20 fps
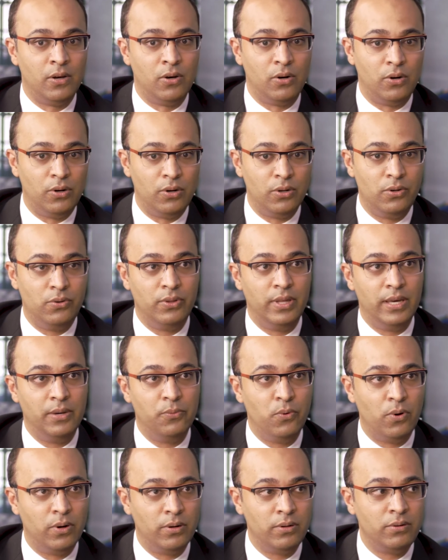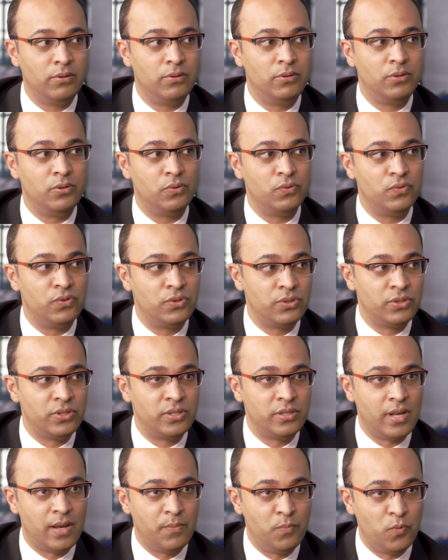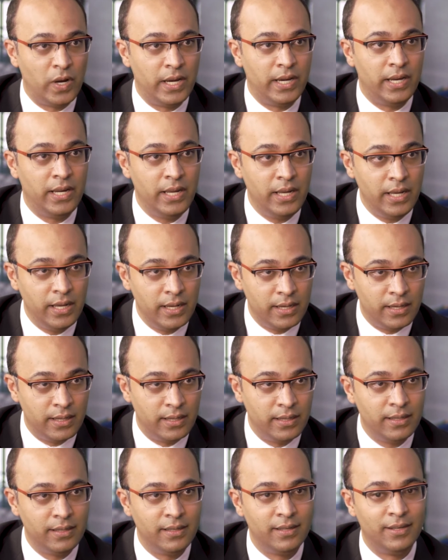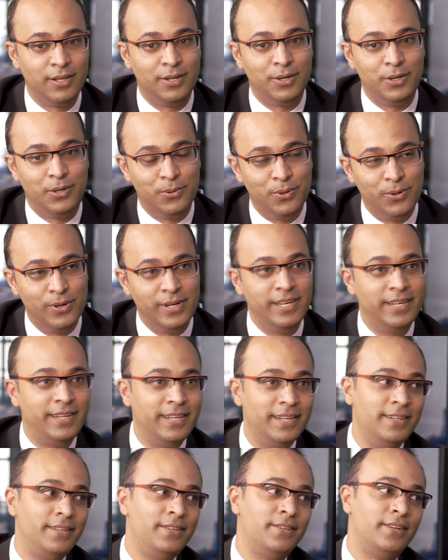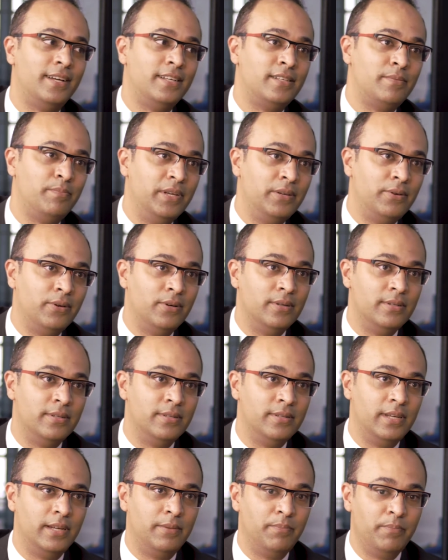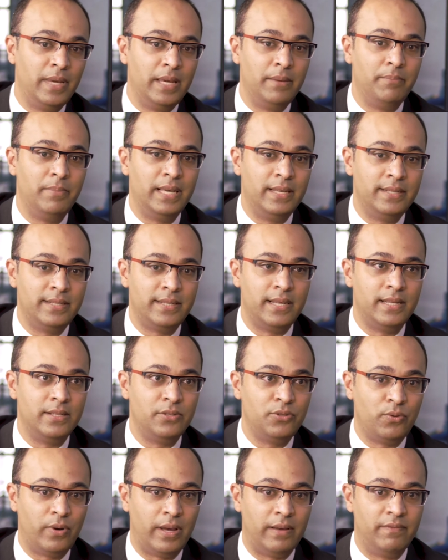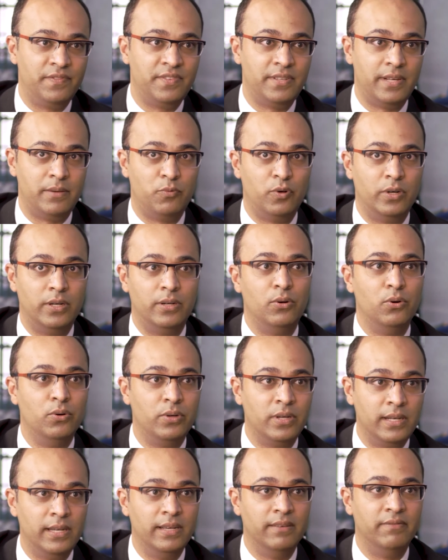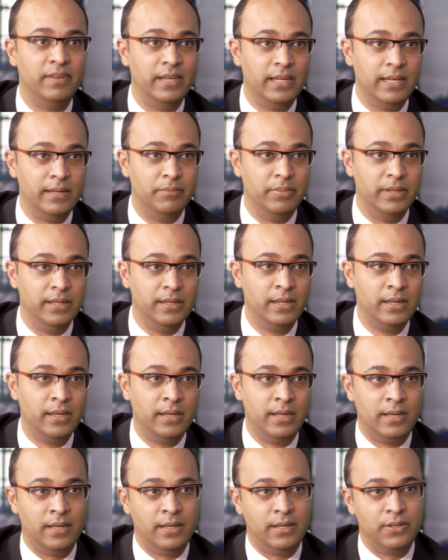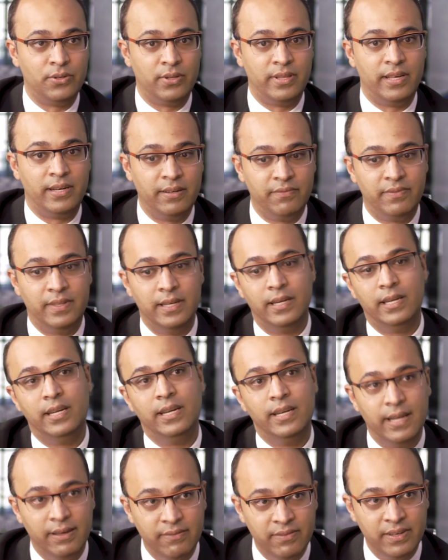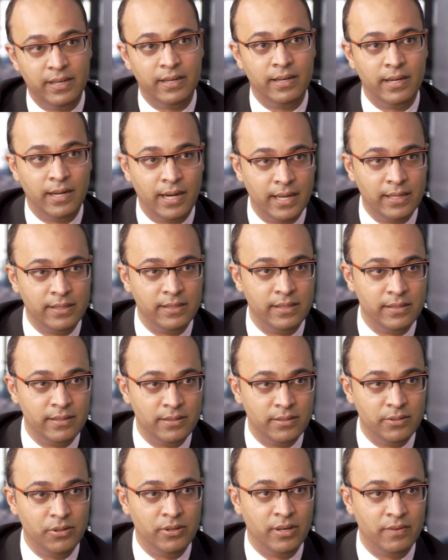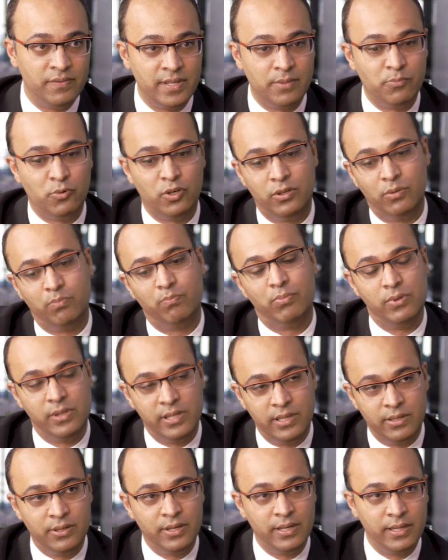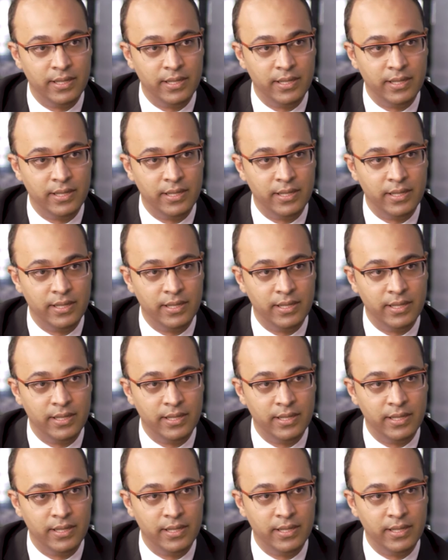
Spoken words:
Or do they want to choose someone here to hold it in trust because it may make sense to have someone locally available so that if the need ever arises, you have someone to pull the trigger.